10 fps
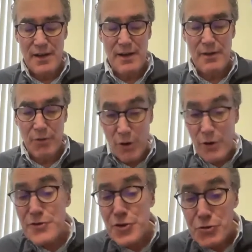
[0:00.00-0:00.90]
uh,
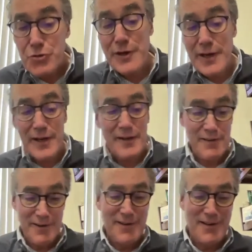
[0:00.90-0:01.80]
also
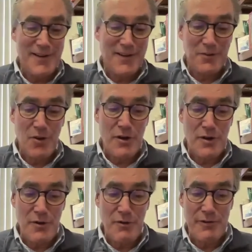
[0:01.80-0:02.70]
treating uh,
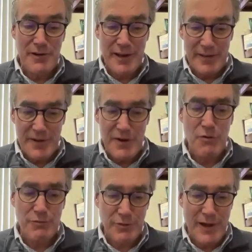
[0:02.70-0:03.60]
long COVID and the
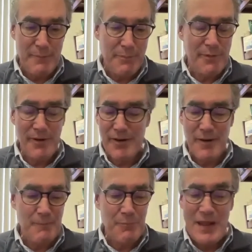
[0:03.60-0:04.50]
overlap
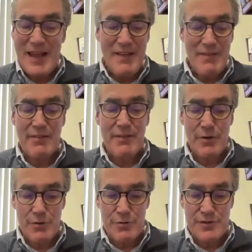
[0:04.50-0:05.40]
um, that
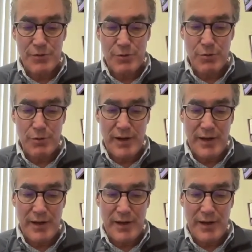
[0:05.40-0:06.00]
they're useful.